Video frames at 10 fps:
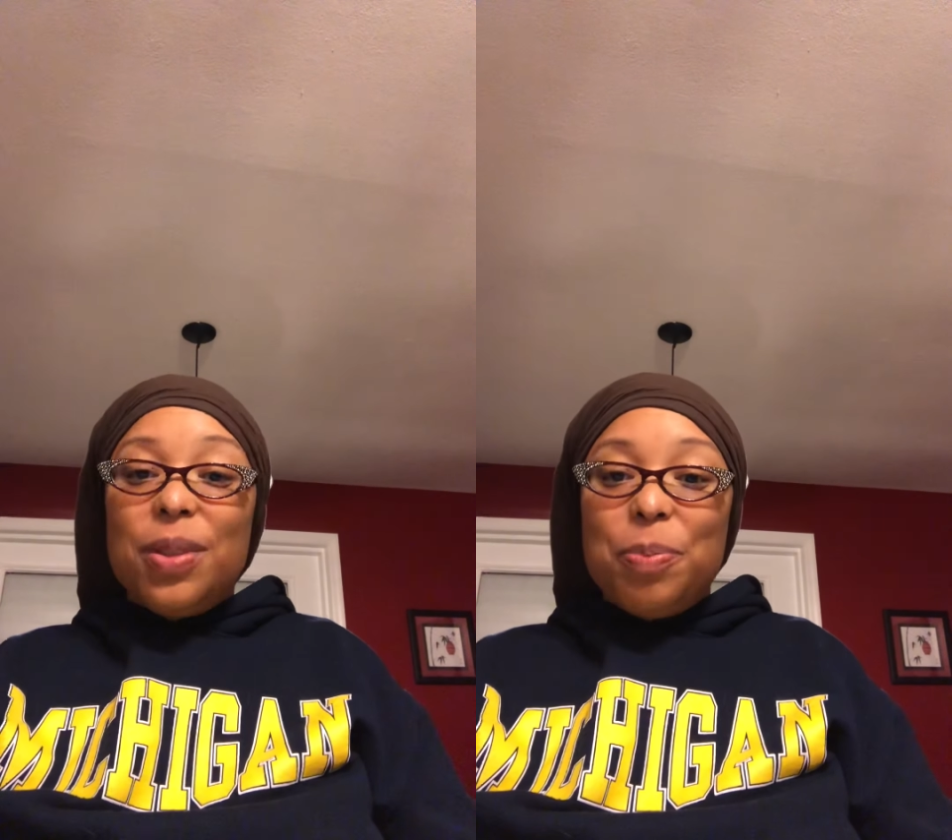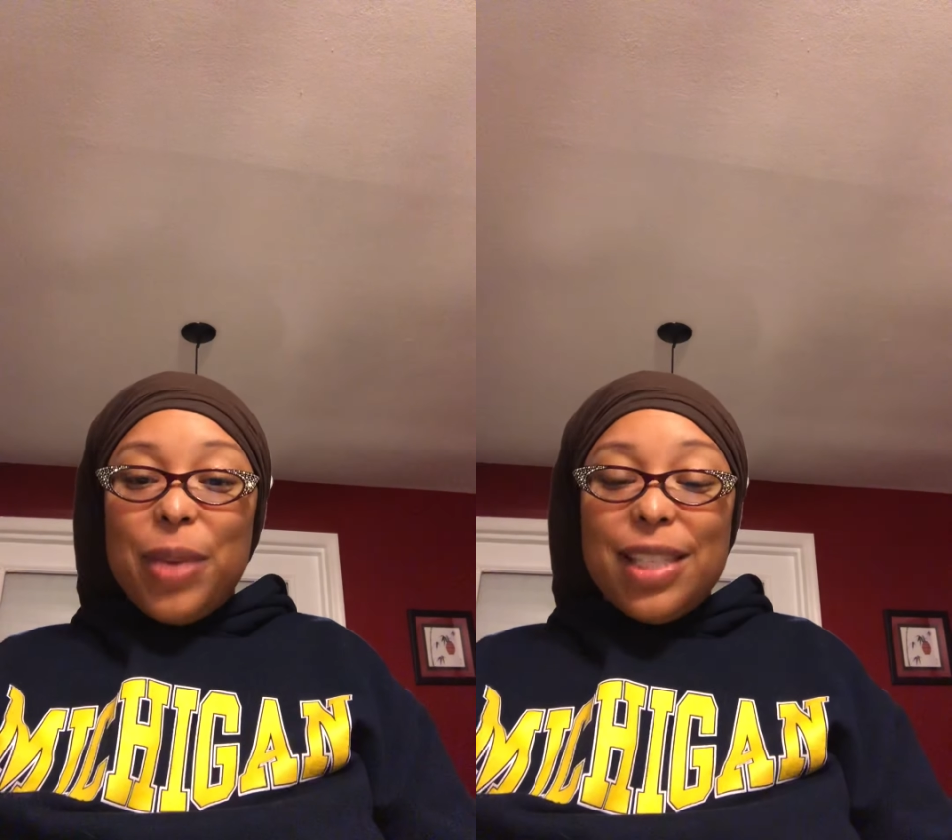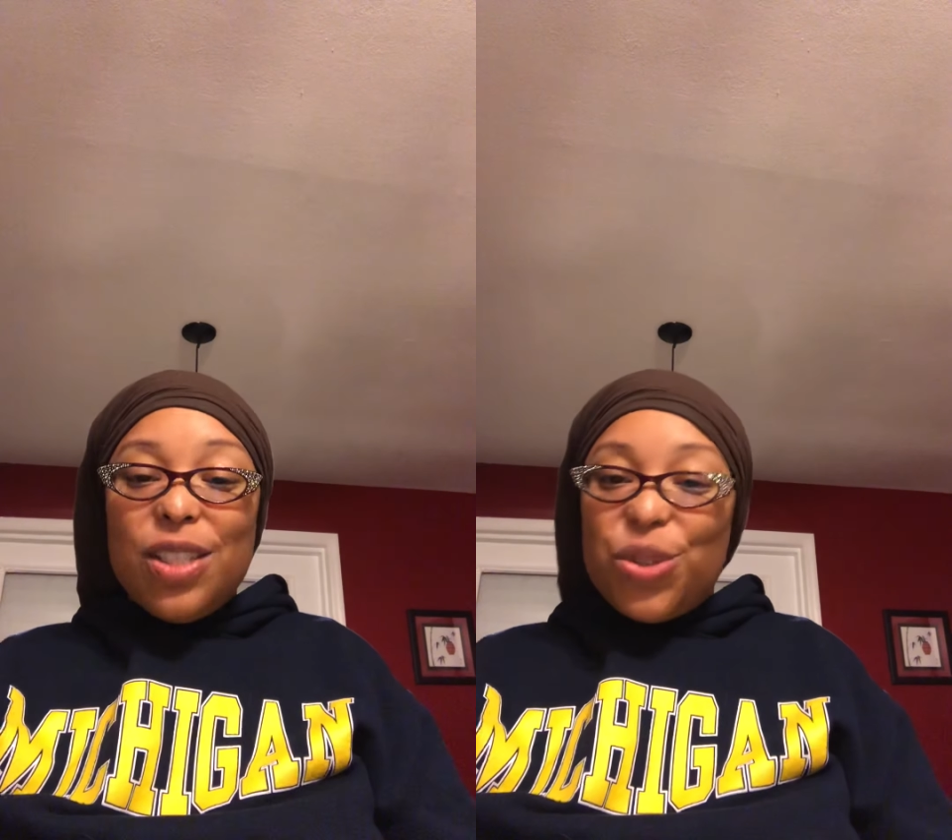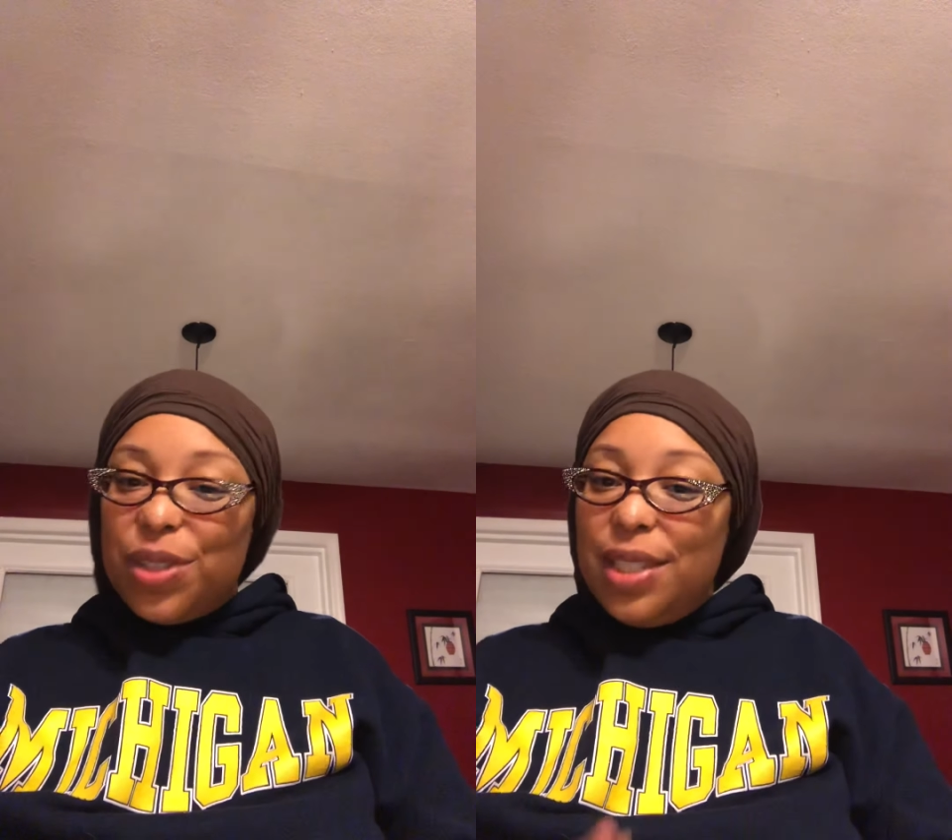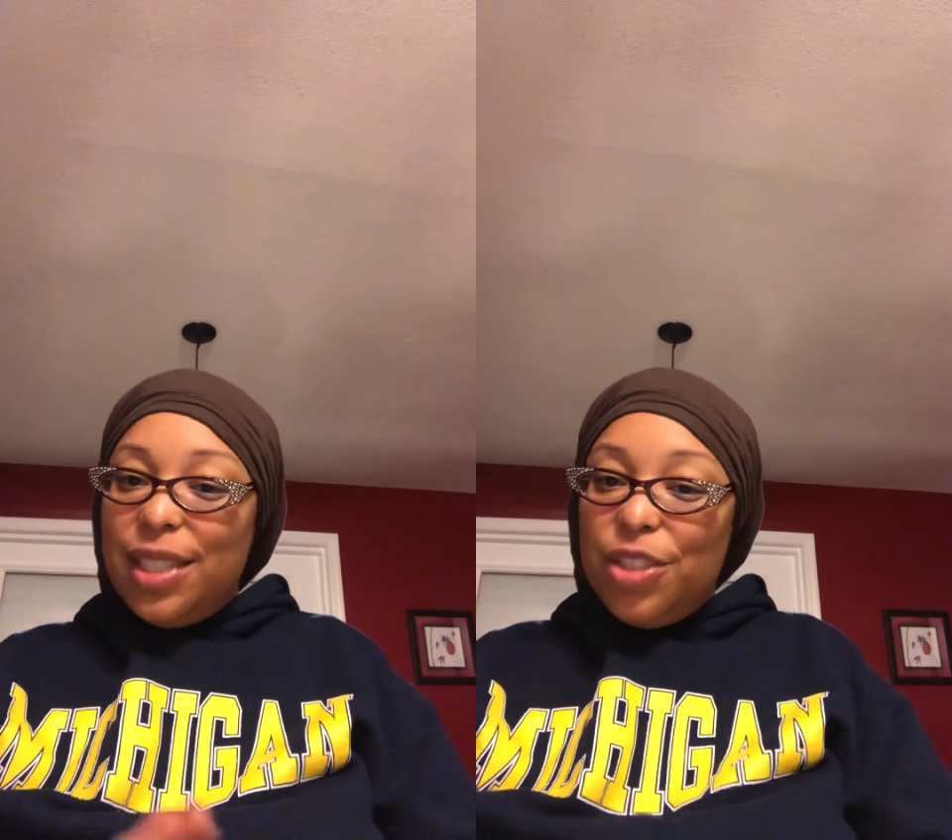message
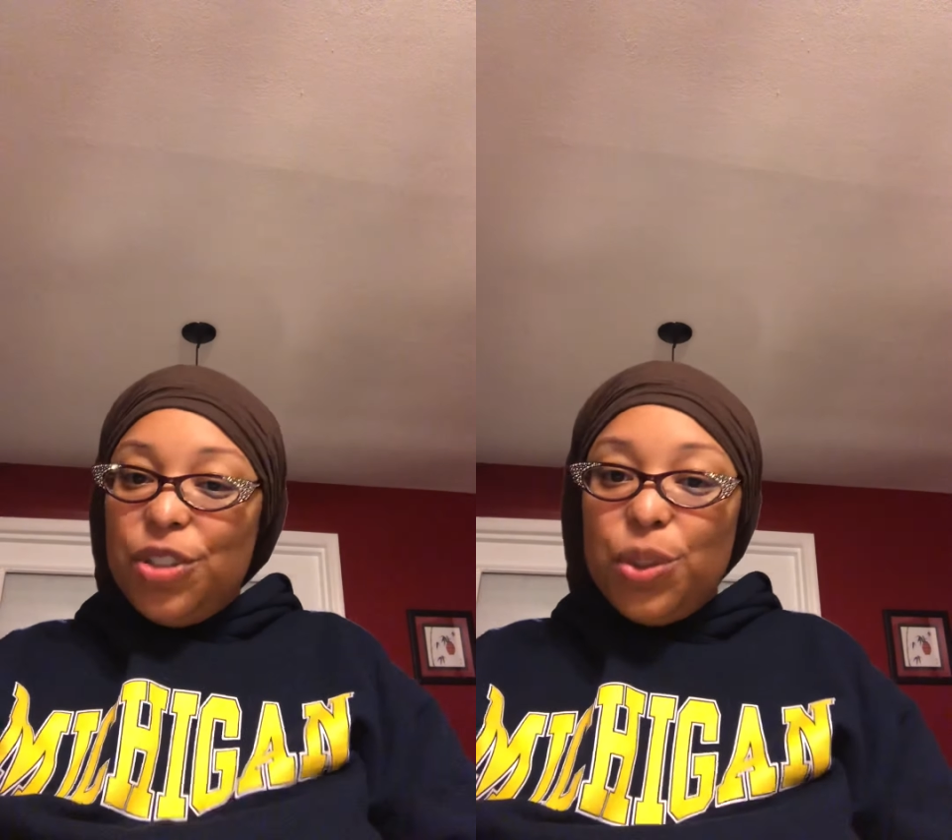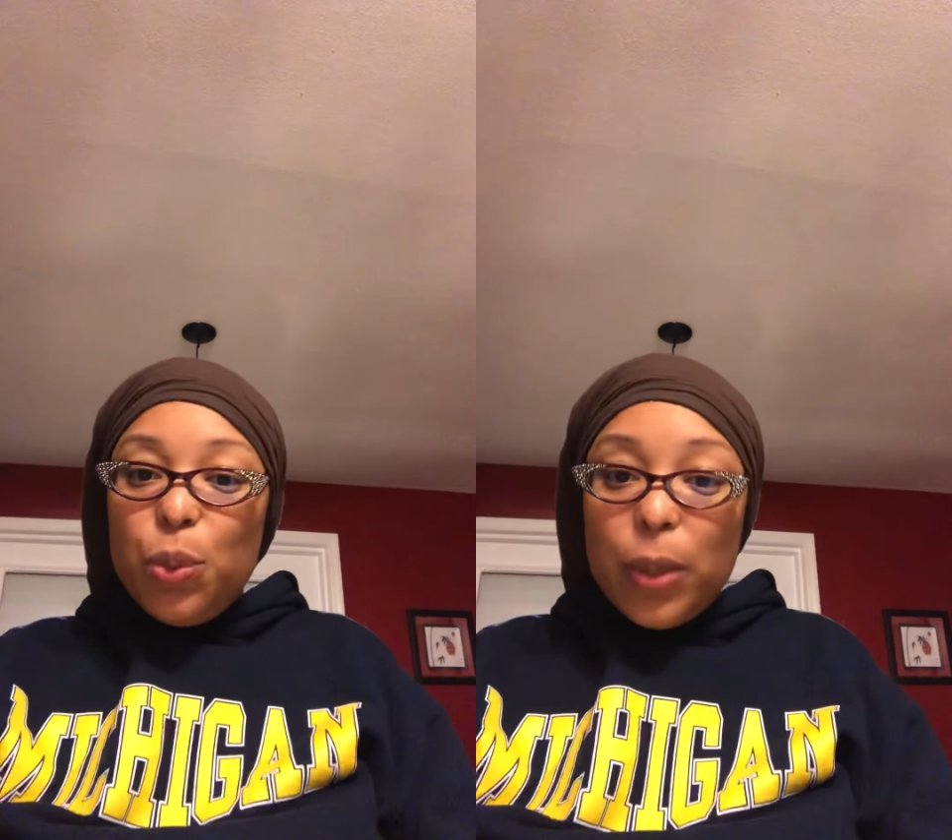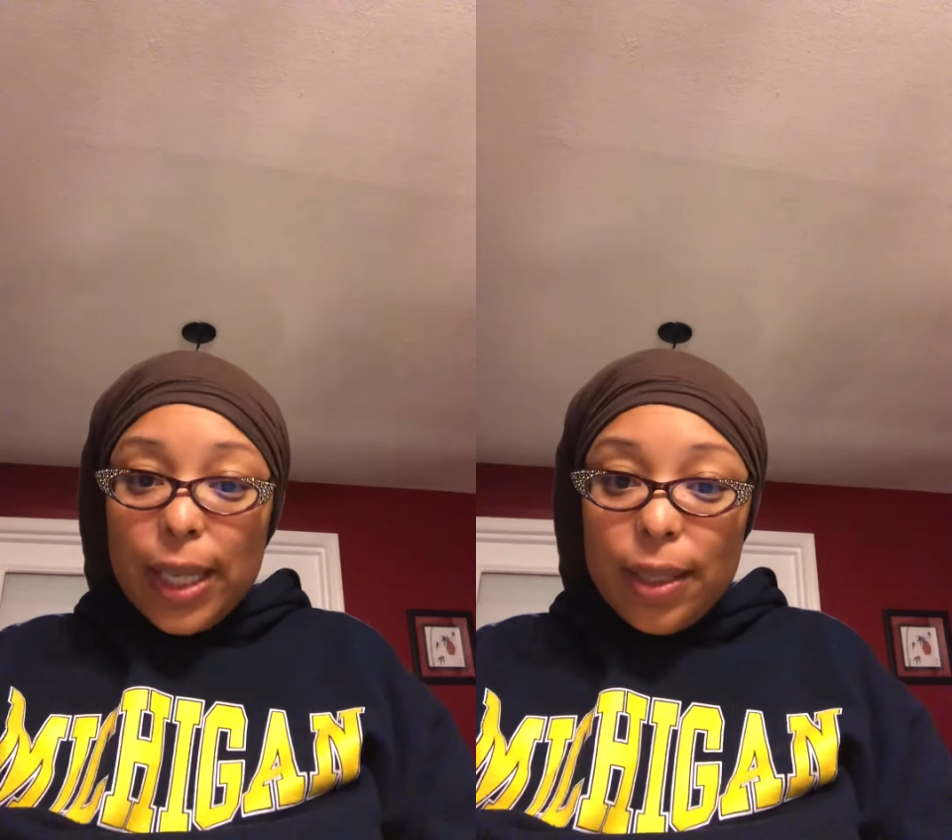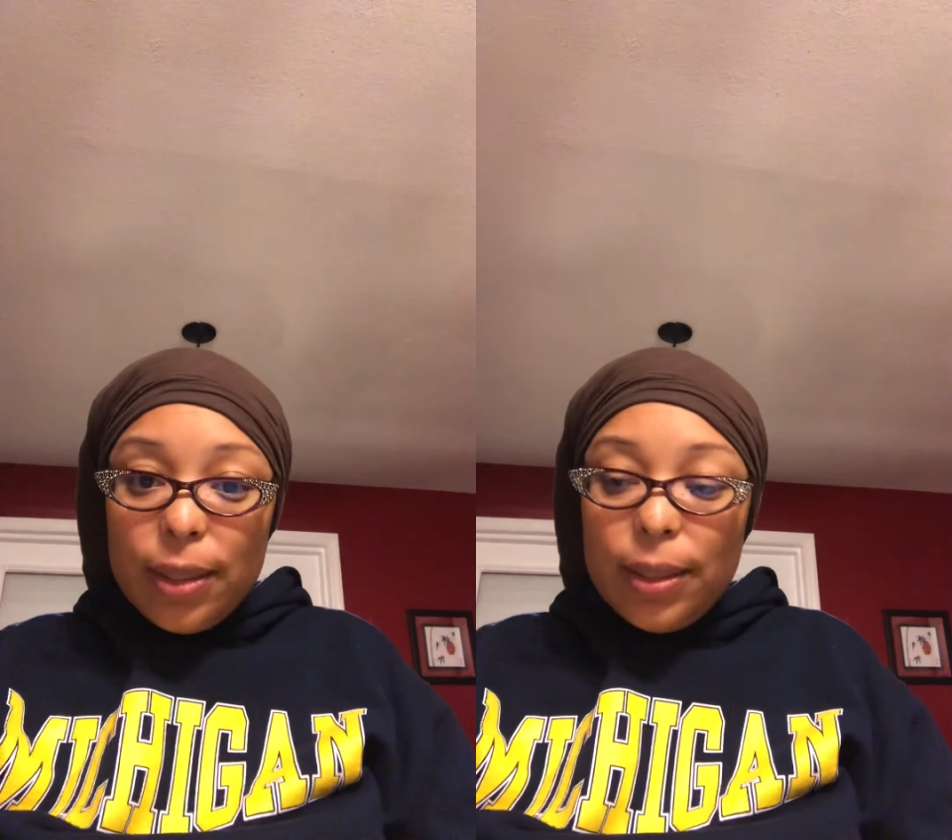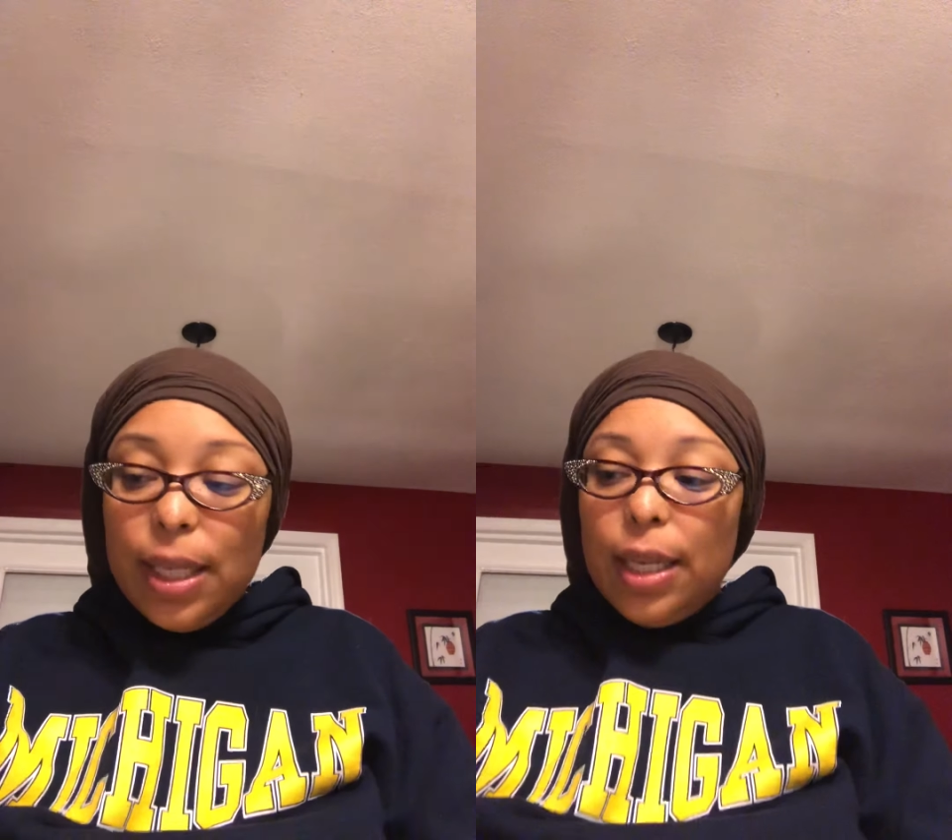receives you well,